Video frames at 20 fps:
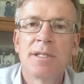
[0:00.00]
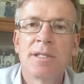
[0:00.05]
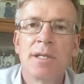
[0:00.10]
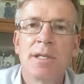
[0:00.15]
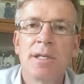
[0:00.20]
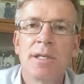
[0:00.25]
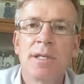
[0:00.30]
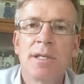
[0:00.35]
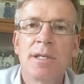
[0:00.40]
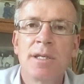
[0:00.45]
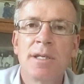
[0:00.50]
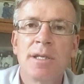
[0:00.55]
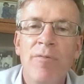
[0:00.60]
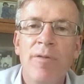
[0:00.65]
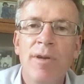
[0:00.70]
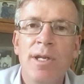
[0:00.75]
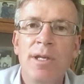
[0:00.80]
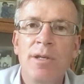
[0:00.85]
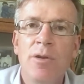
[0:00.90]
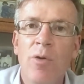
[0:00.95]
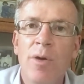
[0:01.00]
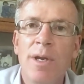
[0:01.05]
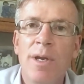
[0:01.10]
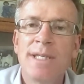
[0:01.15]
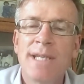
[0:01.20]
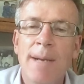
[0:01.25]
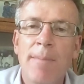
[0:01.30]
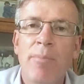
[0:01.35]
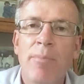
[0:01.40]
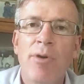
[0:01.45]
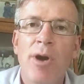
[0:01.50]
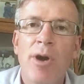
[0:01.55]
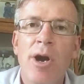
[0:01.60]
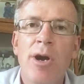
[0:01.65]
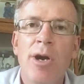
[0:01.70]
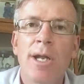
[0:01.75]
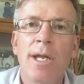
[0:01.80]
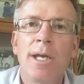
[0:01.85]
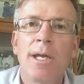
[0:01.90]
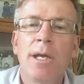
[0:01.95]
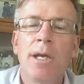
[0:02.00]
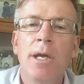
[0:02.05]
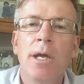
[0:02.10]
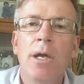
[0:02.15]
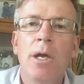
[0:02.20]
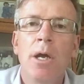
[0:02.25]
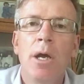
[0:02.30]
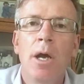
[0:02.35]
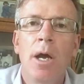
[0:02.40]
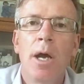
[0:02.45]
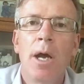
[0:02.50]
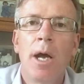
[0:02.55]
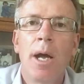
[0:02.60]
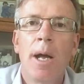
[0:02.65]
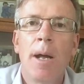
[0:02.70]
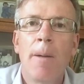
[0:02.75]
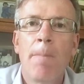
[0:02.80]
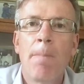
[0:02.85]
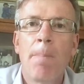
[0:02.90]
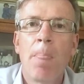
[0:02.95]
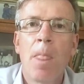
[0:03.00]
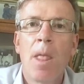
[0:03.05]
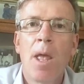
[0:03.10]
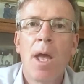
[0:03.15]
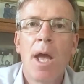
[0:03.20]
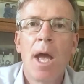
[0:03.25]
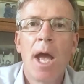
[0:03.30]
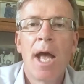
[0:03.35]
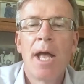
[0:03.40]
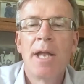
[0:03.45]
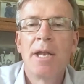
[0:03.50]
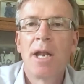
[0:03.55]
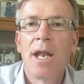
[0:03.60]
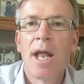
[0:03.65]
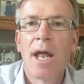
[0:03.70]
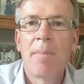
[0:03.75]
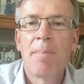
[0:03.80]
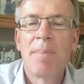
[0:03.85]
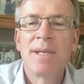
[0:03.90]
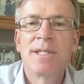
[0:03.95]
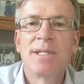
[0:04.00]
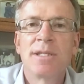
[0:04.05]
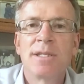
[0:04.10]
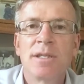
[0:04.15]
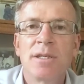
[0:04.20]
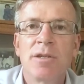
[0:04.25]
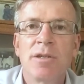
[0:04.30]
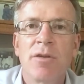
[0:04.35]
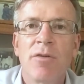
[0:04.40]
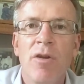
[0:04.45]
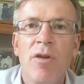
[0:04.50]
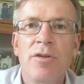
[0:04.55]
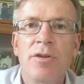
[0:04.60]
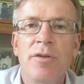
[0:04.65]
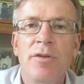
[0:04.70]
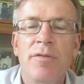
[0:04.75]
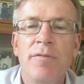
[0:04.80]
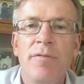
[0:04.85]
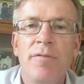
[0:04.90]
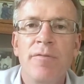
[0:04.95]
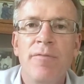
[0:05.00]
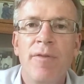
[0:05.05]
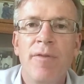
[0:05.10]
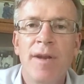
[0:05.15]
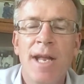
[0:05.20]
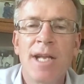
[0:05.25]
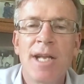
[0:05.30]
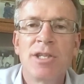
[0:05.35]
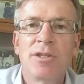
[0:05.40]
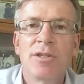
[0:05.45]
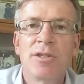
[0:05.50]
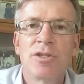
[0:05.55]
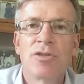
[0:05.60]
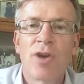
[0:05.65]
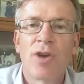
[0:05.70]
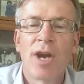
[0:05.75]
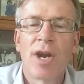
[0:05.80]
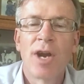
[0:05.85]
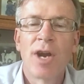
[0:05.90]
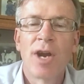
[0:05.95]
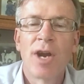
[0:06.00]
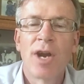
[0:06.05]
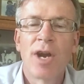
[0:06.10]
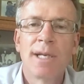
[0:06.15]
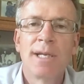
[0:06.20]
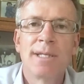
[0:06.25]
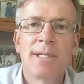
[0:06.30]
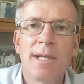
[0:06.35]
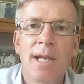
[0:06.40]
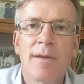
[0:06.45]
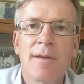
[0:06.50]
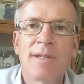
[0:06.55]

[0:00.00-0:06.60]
some hopefully only temporarily, and a lot of businesses are under financial strain, particularly a lot of